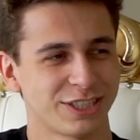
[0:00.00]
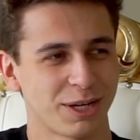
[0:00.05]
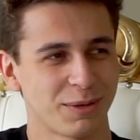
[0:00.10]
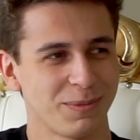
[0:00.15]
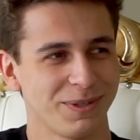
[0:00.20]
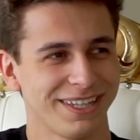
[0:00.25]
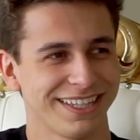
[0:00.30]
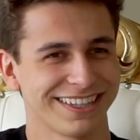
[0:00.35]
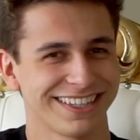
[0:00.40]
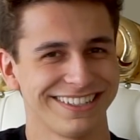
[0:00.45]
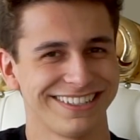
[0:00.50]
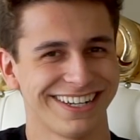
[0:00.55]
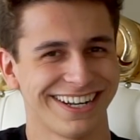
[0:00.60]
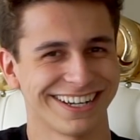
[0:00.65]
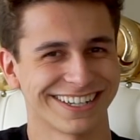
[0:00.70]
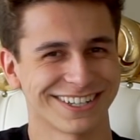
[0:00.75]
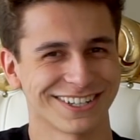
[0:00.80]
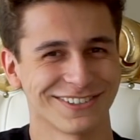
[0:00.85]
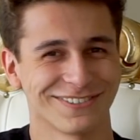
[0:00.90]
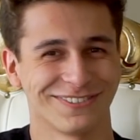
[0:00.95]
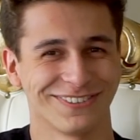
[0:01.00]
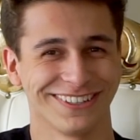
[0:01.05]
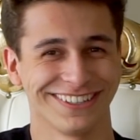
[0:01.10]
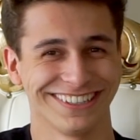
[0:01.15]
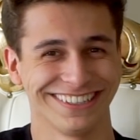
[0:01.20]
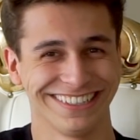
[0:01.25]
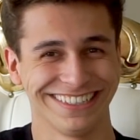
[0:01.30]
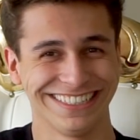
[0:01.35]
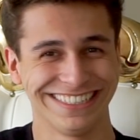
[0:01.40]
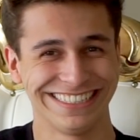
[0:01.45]
Should I be like the Dr.
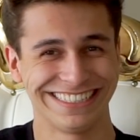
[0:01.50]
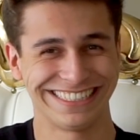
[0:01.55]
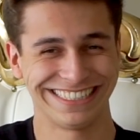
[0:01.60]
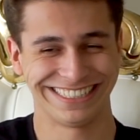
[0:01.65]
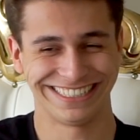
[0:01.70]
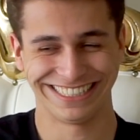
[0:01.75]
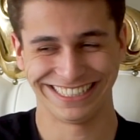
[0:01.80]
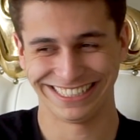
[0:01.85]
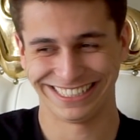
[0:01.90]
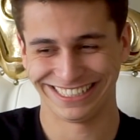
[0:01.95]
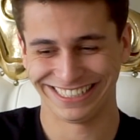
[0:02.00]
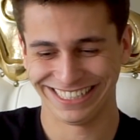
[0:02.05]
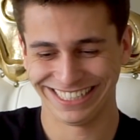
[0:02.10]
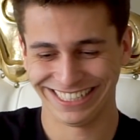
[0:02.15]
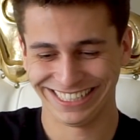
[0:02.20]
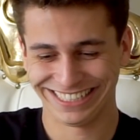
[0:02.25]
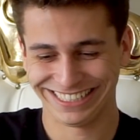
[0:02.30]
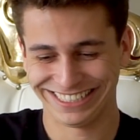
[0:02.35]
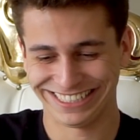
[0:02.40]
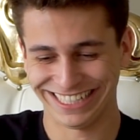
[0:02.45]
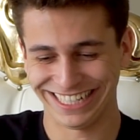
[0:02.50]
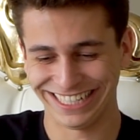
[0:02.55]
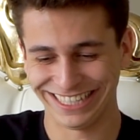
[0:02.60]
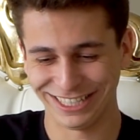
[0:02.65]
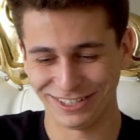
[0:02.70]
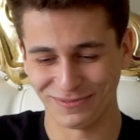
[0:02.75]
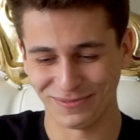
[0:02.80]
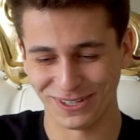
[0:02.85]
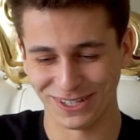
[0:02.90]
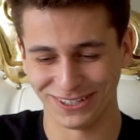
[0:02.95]
Phil and just sit
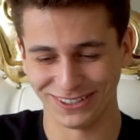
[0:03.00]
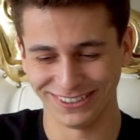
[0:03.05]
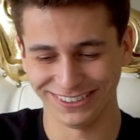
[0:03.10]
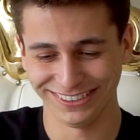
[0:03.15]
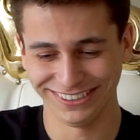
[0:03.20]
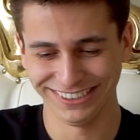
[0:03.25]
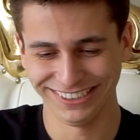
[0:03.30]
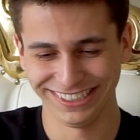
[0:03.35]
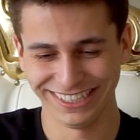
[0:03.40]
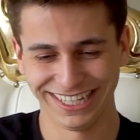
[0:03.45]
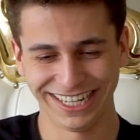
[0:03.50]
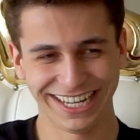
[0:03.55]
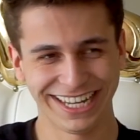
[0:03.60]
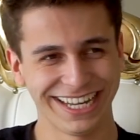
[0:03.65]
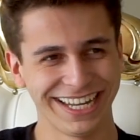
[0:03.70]
in the middle?